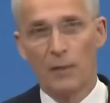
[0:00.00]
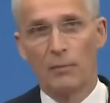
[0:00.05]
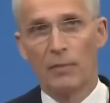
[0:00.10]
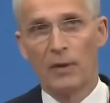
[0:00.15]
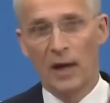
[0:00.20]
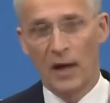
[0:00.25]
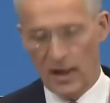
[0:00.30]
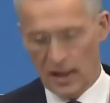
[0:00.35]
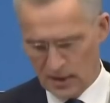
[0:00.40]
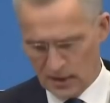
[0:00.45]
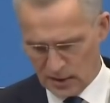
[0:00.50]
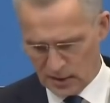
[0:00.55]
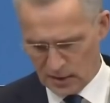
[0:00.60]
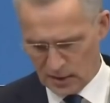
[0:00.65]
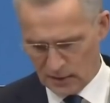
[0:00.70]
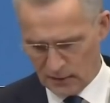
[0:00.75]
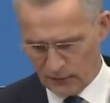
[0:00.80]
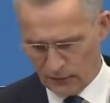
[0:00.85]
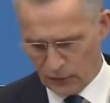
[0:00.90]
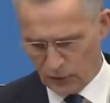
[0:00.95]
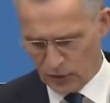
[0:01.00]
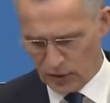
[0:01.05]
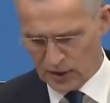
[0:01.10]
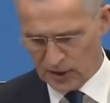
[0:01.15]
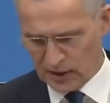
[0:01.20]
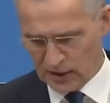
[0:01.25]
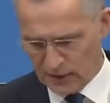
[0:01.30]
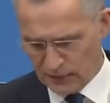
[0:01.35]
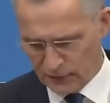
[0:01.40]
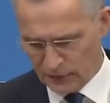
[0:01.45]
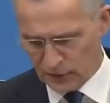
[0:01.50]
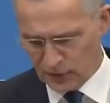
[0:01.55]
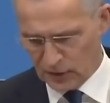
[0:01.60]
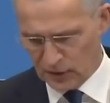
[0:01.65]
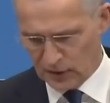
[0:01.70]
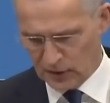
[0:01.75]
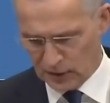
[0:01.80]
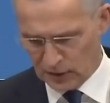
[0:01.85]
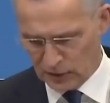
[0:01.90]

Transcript: plans for significant